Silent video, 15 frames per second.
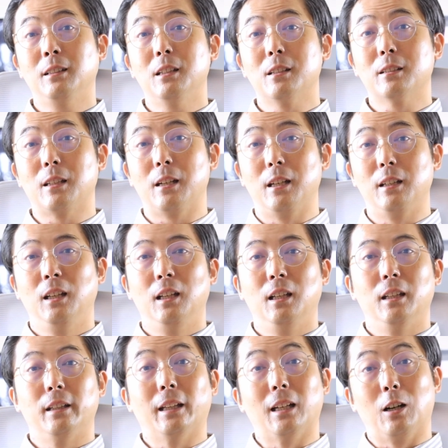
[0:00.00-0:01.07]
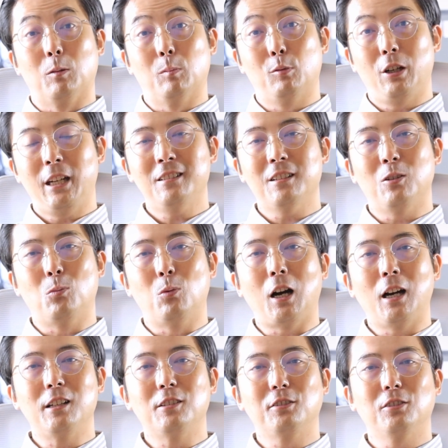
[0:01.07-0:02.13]
understand that our brains are
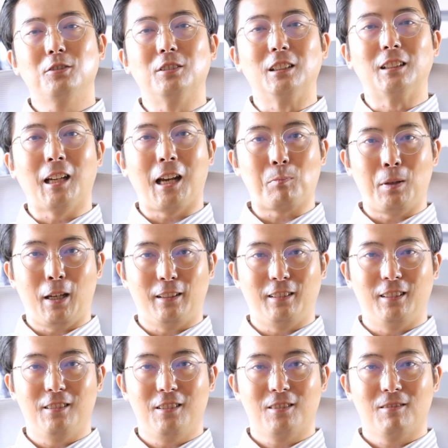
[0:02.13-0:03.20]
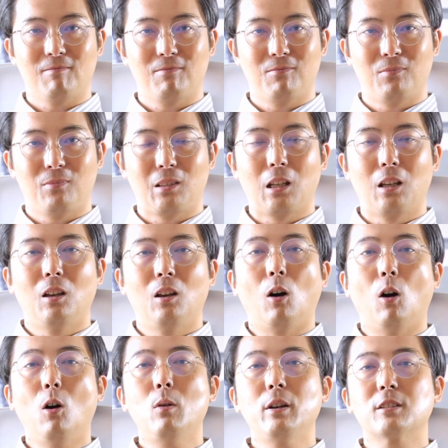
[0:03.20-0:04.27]
wired to detect patterns.
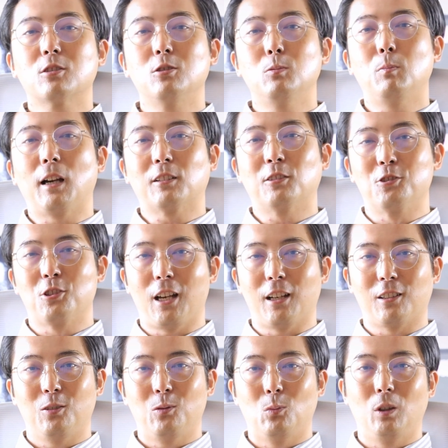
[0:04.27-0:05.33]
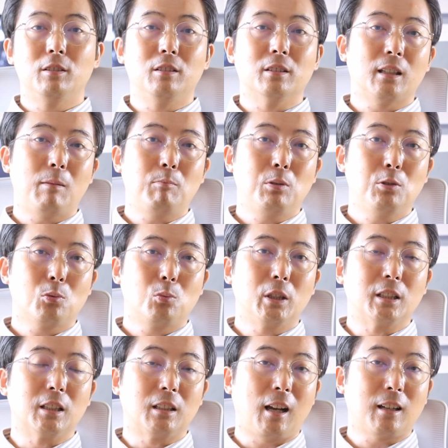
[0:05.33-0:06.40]
Always go back to check whether the samples
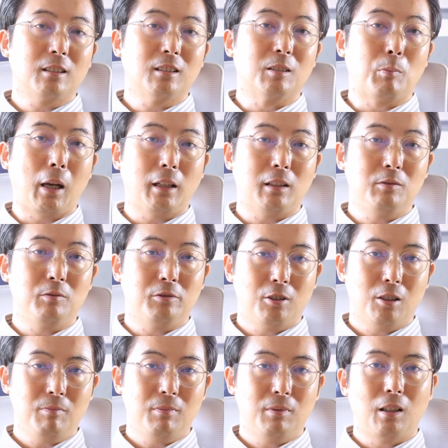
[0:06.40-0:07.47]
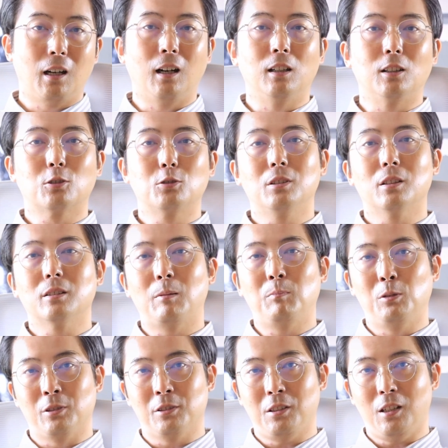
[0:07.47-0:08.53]
we detected a pattern from are a good
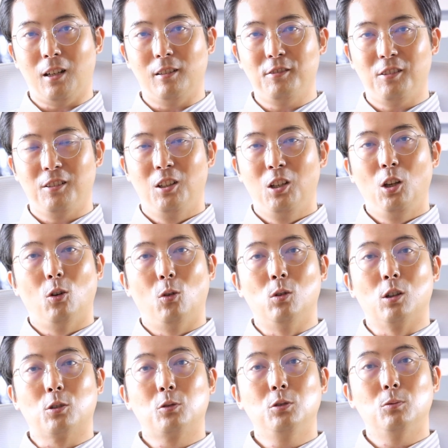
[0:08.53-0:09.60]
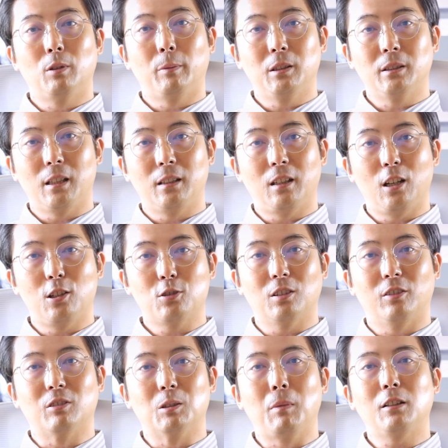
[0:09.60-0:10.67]
sample size or a good
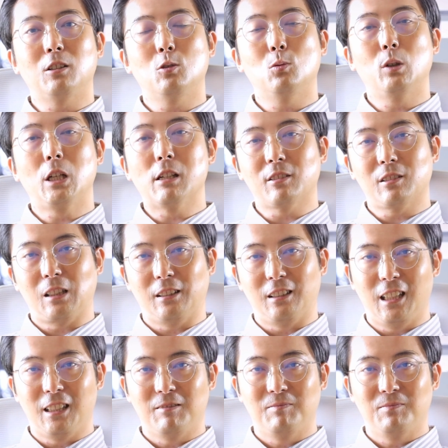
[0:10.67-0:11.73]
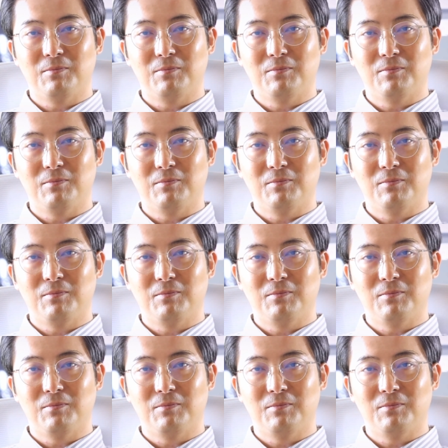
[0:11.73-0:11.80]
representation of the matter we are studying.